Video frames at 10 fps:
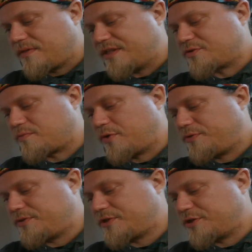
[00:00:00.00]
These were
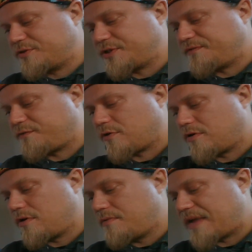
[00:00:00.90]
both chosen
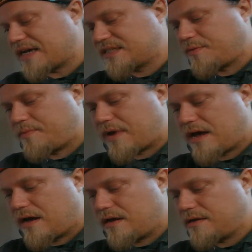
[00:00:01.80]
for maximum